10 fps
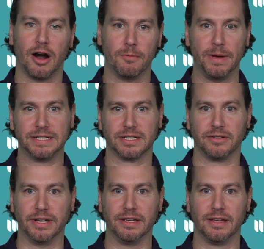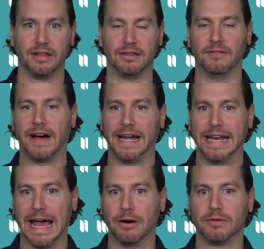are basically
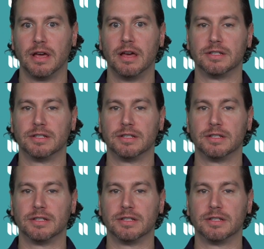divided out.